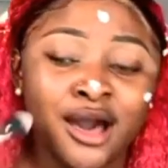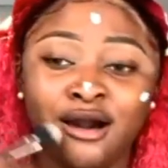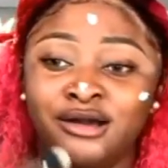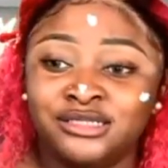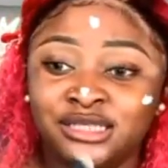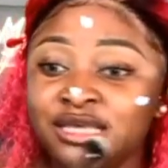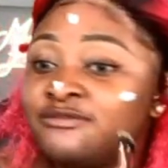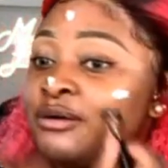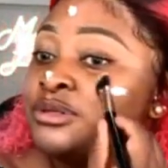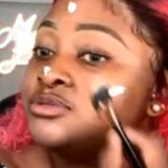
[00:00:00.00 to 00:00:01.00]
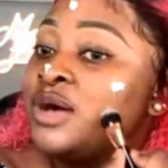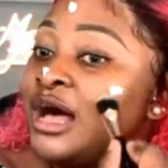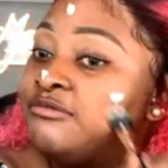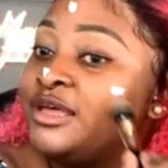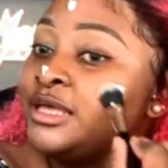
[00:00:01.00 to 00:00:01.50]
Honestly, if I were to
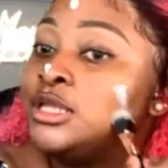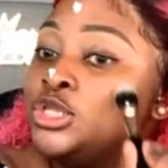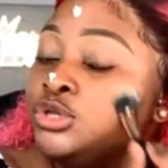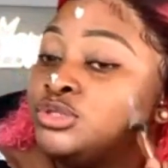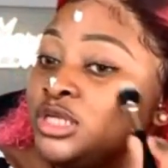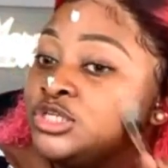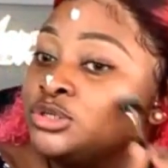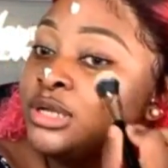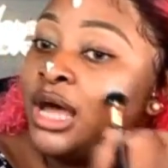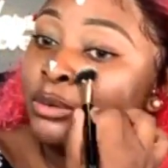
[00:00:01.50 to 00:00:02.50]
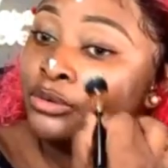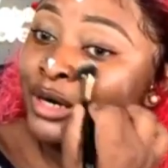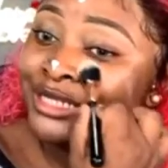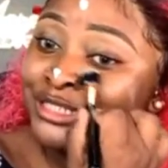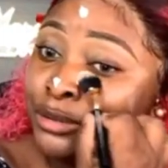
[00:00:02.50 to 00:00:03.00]
have like a news station, I would
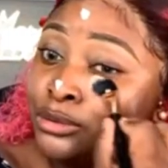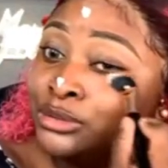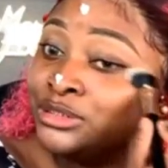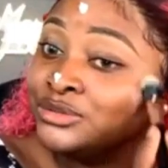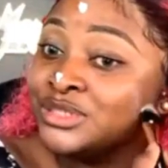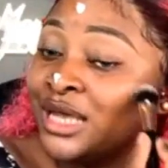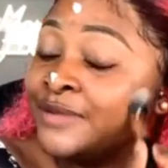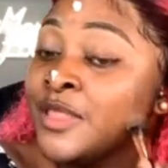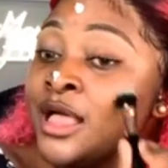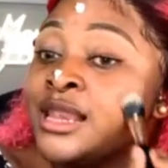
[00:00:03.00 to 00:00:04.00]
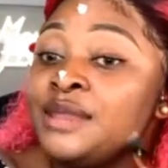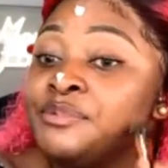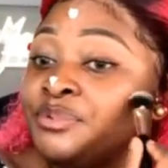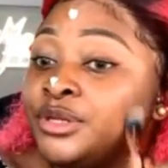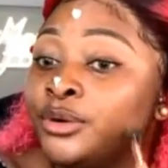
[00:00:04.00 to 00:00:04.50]
rather sell good news and let
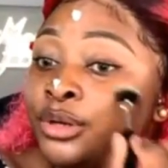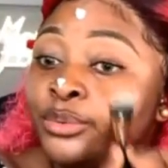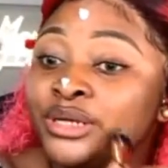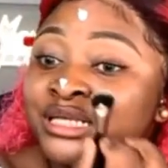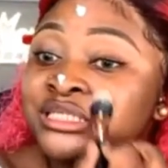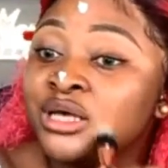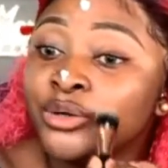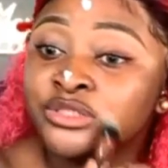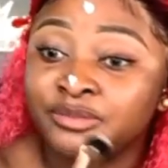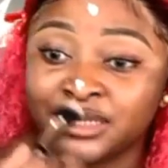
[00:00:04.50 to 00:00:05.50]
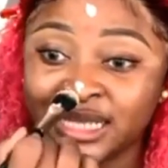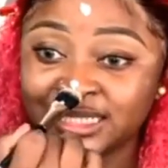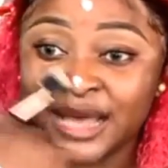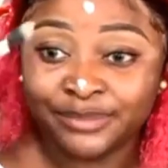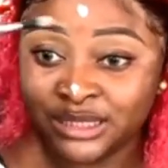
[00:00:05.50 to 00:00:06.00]
me be the only one that sells something that
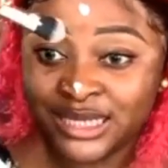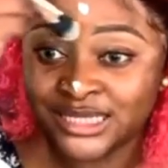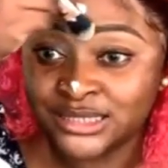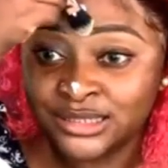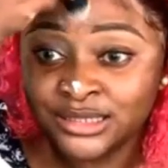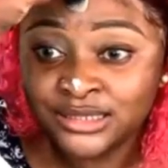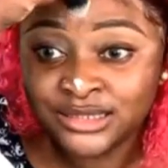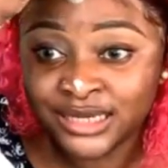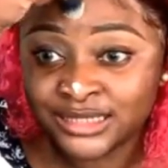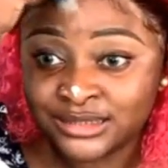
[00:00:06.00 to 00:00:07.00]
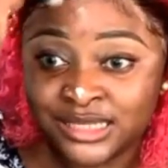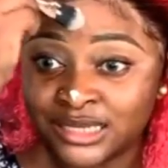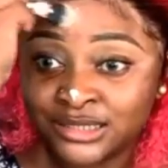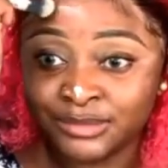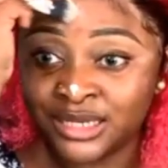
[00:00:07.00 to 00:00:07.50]
is happening that is good than
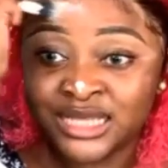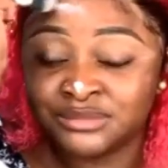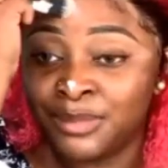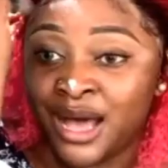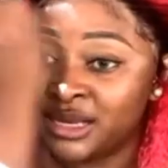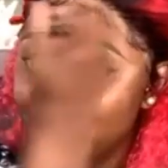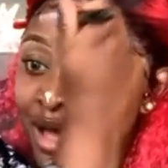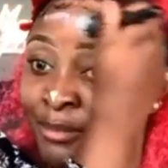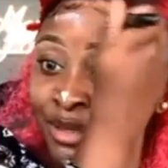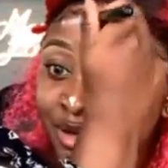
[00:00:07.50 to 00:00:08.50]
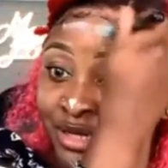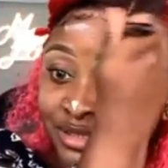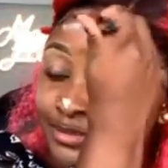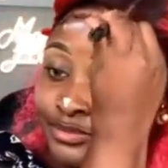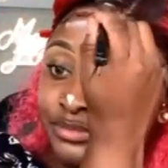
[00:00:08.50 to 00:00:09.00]
selling something that is bad,
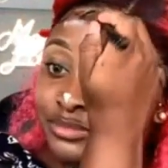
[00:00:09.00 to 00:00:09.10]
because